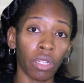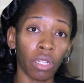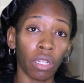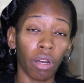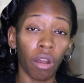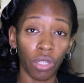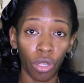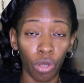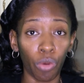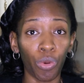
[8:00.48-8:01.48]

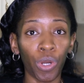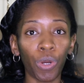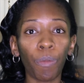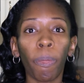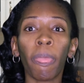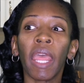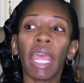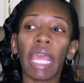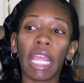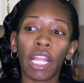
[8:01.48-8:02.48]
the grill.
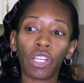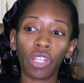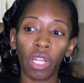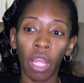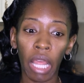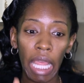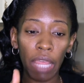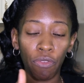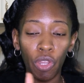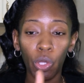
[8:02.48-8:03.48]

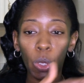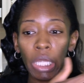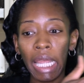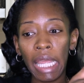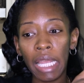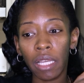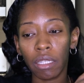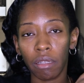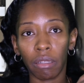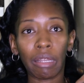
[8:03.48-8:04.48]
If you lay it